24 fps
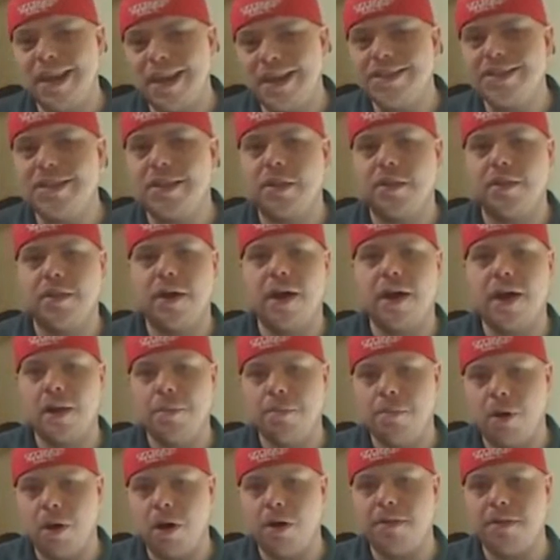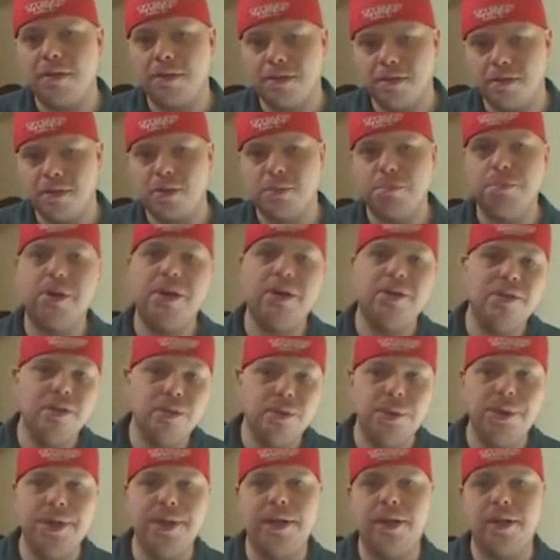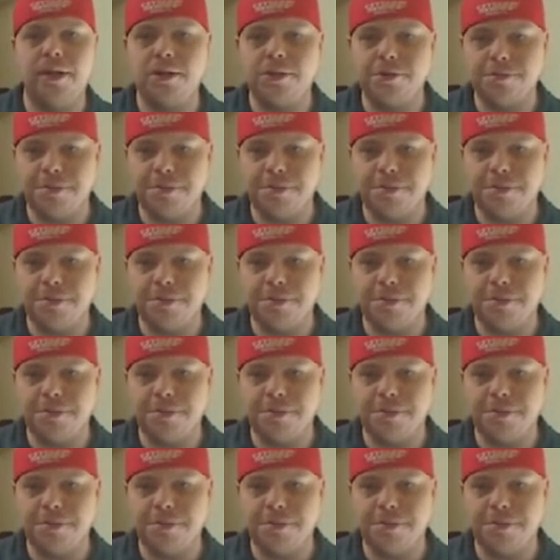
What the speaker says: Test the hypothesis by doing an